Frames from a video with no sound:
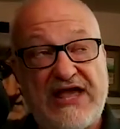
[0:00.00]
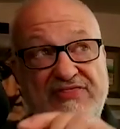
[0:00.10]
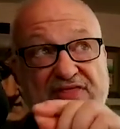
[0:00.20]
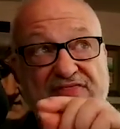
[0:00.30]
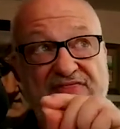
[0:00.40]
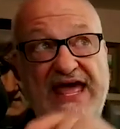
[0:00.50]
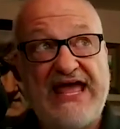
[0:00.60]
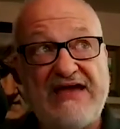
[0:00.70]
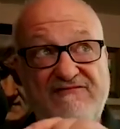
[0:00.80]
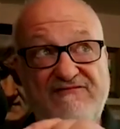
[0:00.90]
and then
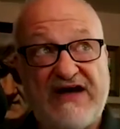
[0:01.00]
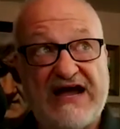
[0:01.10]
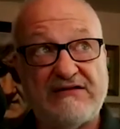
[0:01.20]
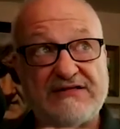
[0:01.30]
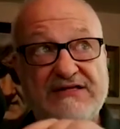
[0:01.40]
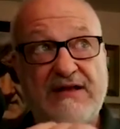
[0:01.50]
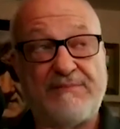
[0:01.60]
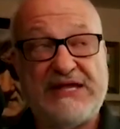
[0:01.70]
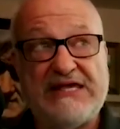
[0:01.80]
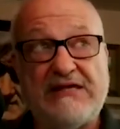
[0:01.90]
they have filed an
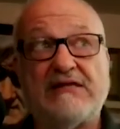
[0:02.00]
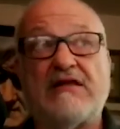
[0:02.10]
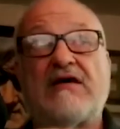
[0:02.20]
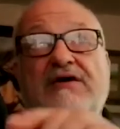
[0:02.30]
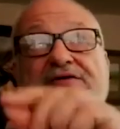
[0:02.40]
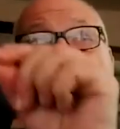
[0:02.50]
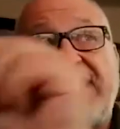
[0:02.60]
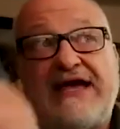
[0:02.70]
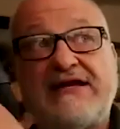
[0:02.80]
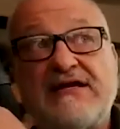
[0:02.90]
appeal on
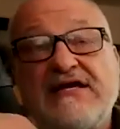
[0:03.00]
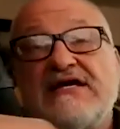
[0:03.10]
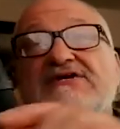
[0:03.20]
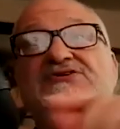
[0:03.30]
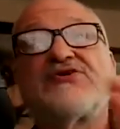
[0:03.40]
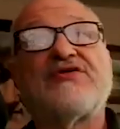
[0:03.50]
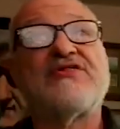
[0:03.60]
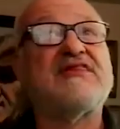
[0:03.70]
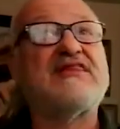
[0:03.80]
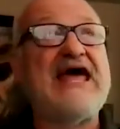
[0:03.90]
that.
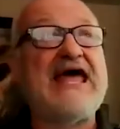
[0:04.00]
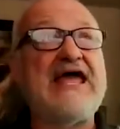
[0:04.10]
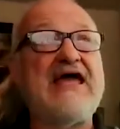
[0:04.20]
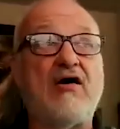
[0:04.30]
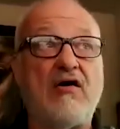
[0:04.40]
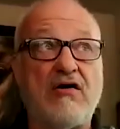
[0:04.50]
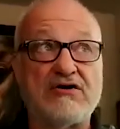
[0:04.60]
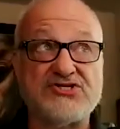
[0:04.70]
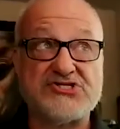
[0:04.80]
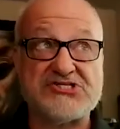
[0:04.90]
So they are
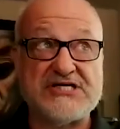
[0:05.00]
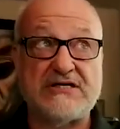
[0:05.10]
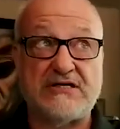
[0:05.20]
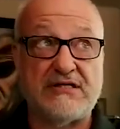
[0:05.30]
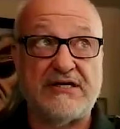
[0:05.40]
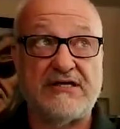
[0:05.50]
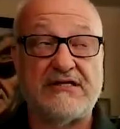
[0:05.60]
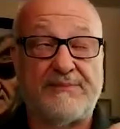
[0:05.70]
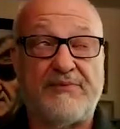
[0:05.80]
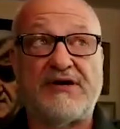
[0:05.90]
still in
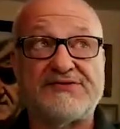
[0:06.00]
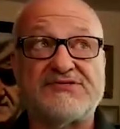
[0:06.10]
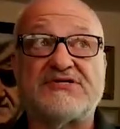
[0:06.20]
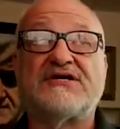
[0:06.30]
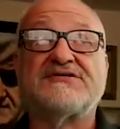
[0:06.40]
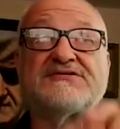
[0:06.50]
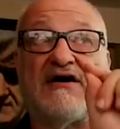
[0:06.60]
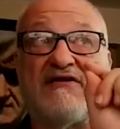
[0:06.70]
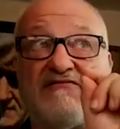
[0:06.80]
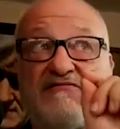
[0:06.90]
the process
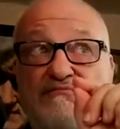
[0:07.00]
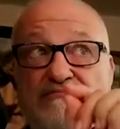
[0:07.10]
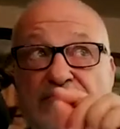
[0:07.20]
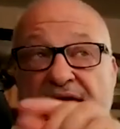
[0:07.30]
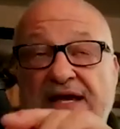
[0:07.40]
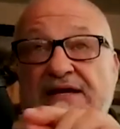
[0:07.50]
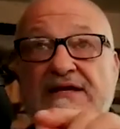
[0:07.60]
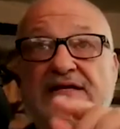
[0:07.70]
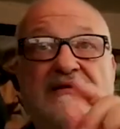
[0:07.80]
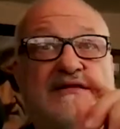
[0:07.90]
of
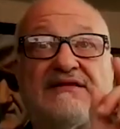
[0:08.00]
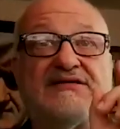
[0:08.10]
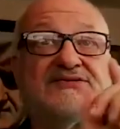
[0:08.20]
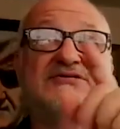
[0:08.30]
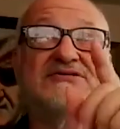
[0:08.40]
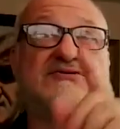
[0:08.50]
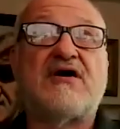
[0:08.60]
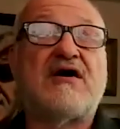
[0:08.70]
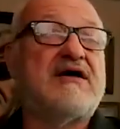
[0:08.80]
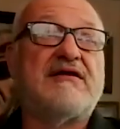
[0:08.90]
banning it. This is
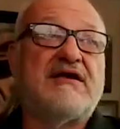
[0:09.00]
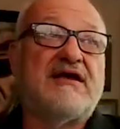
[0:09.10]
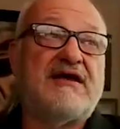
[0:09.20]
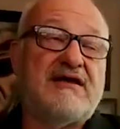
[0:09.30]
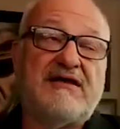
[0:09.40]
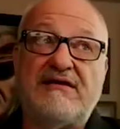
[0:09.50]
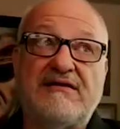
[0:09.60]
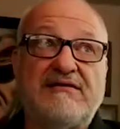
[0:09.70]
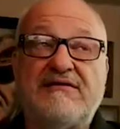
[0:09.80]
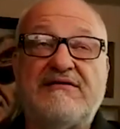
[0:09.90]
not
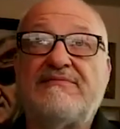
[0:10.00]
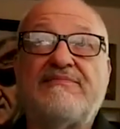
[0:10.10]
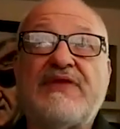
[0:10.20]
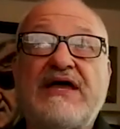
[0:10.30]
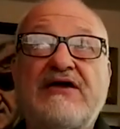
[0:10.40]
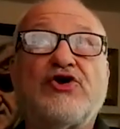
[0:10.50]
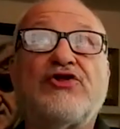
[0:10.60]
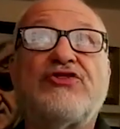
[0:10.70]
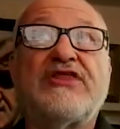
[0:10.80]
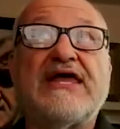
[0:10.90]
a
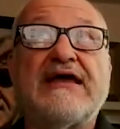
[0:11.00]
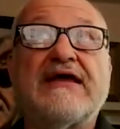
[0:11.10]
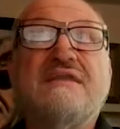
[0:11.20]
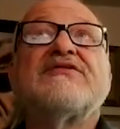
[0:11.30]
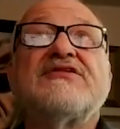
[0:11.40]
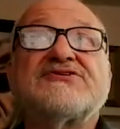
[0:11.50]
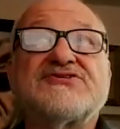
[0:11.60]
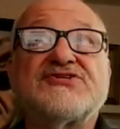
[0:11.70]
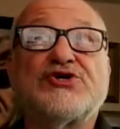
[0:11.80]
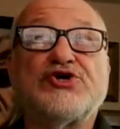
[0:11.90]
good thing. This
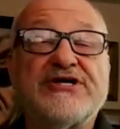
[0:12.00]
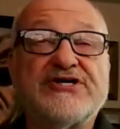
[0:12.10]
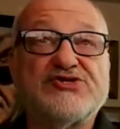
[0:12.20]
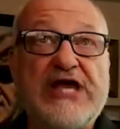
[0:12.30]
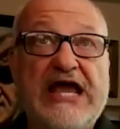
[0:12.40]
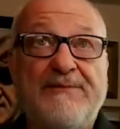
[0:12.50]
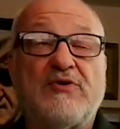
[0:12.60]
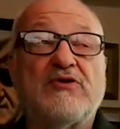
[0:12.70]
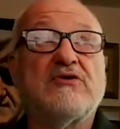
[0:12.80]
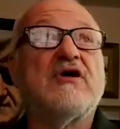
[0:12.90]
is a good
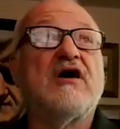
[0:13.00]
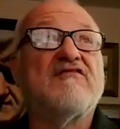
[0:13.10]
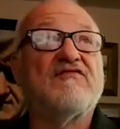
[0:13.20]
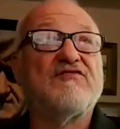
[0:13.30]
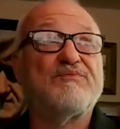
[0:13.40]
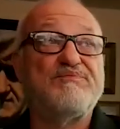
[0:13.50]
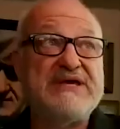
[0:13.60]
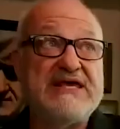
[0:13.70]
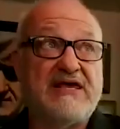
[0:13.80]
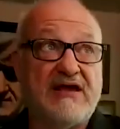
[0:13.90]
example of
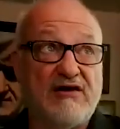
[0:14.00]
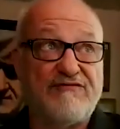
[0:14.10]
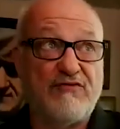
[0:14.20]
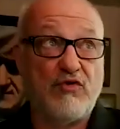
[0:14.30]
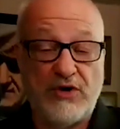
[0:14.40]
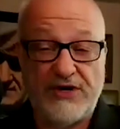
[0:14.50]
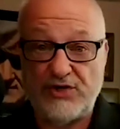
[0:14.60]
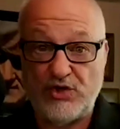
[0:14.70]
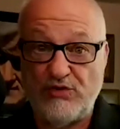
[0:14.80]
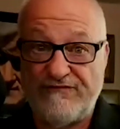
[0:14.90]
be careful what
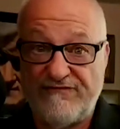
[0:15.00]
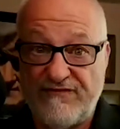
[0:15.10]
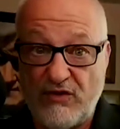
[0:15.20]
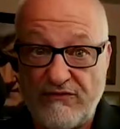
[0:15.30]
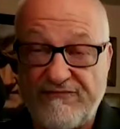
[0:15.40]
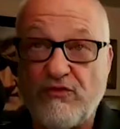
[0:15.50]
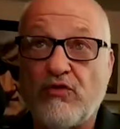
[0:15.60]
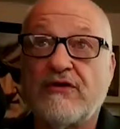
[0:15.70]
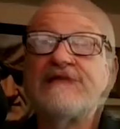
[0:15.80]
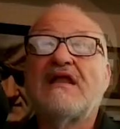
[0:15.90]
you vote
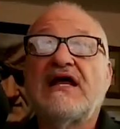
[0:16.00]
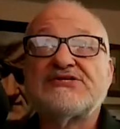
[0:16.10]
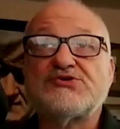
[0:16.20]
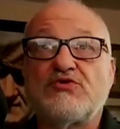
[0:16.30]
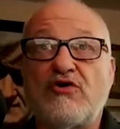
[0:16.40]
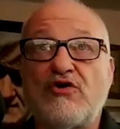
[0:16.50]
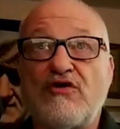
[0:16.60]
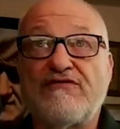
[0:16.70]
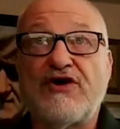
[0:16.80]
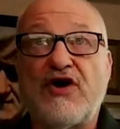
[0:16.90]
for. Let's roll
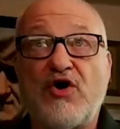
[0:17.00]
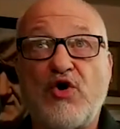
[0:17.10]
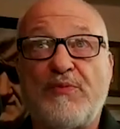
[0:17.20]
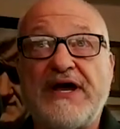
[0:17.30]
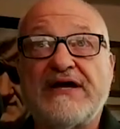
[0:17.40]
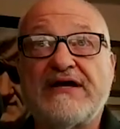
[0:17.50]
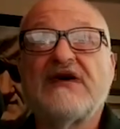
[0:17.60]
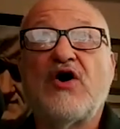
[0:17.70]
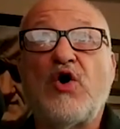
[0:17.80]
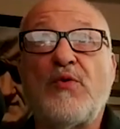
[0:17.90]
over to OPEC.
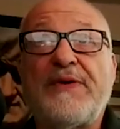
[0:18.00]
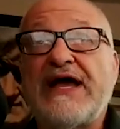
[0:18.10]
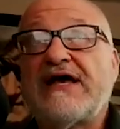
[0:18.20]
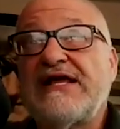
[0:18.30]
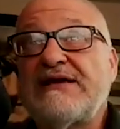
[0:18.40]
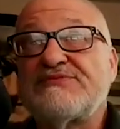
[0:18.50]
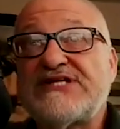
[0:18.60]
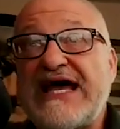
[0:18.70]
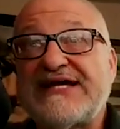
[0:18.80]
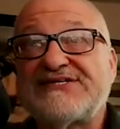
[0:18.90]
OPEC claims
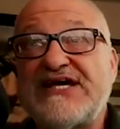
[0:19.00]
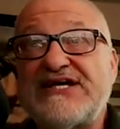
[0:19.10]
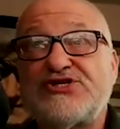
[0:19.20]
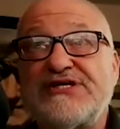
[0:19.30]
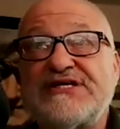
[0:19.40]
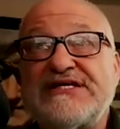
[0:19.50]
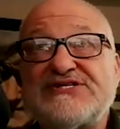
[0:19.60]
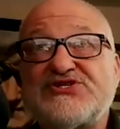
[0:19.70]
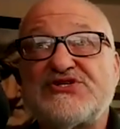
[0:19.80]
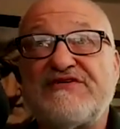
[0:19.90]
taxation
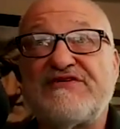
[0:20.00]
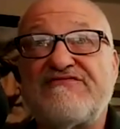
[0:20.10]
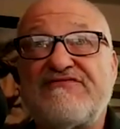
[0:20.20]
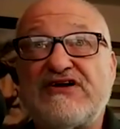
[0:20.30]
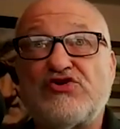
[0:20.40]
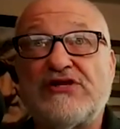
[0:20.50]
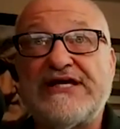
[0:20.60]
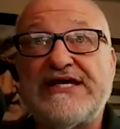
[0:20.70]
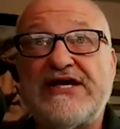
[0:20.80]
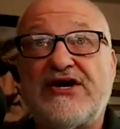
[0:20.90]
is
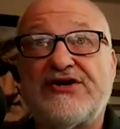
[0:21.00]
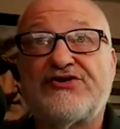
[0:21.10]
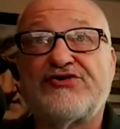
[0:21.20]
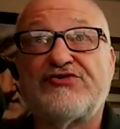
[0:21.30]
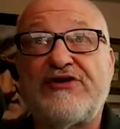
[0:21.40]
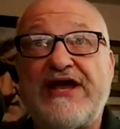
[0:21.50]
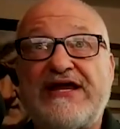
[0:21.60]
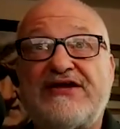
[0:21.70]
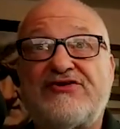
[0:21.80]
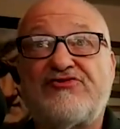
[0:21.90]
severely
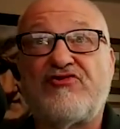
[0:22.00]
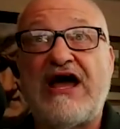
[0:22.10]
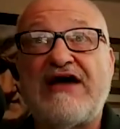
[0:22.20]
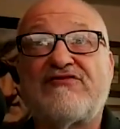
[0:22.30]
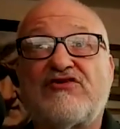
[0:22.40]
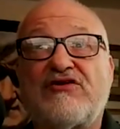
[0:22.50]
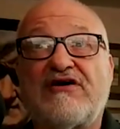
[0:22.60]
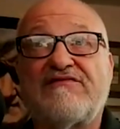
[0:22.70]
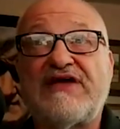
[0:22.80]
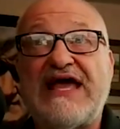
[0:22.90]
underrated driver
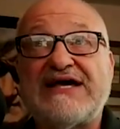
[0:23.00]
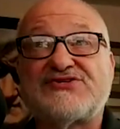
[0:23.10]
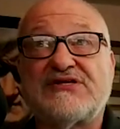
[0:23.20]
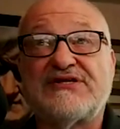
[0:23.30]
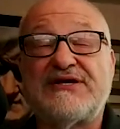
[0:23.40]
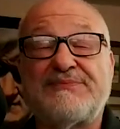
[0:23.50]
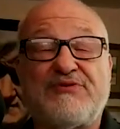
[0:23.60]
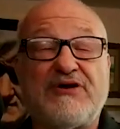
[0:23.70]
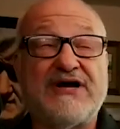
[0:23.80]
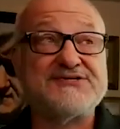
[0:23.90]
of gasoline
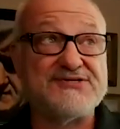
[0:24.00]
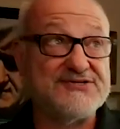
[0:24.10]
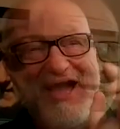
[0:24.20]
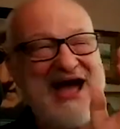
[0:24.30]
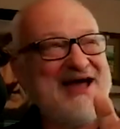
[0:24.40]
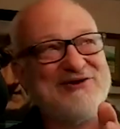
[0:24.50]
prices. I